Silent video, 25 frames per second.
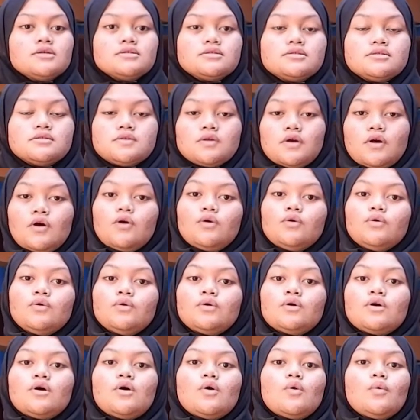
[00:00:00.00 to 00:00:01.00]

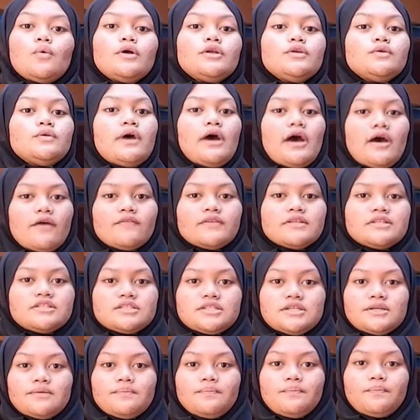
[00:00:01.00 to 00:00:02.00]
So, when you have a
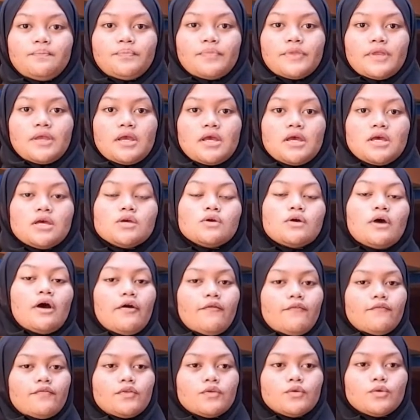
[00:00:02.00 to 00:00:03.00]
dream, you
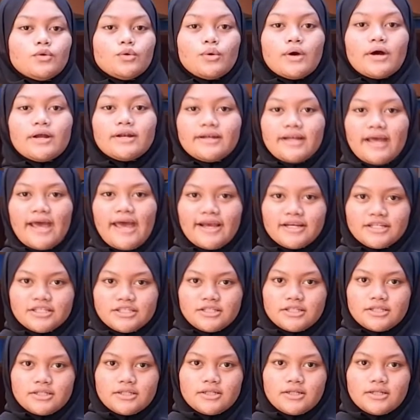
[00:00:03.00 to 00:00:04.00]
have to do an
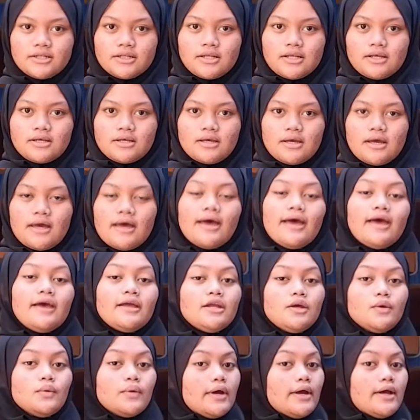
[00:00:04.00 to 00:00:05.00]
action.
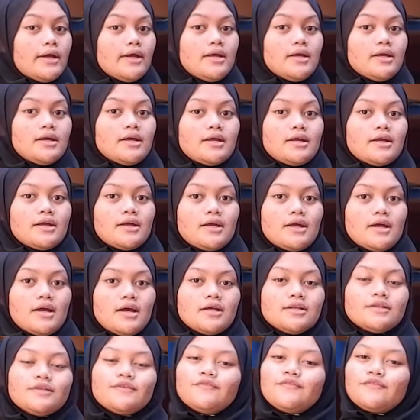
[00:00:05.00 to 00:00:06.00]
Anyway,
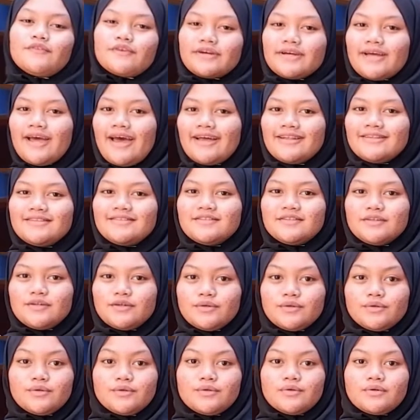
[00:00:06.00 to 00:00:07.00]
don't forget
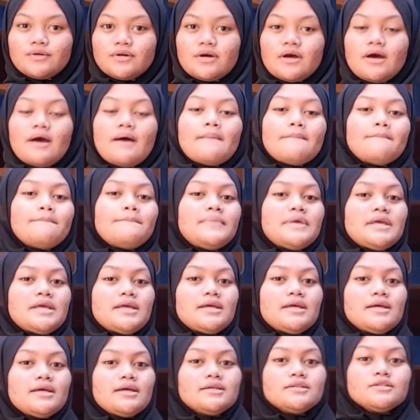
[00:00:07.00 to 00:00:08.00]
to
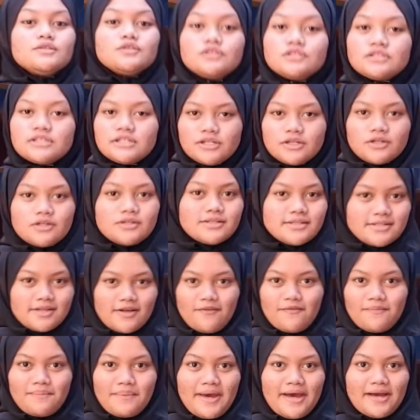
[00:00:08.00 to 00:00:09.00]
treat
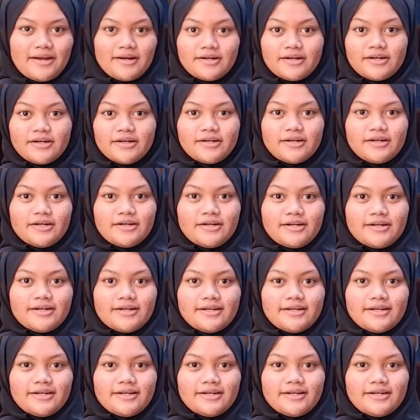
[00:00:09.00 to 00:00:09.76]
yourself better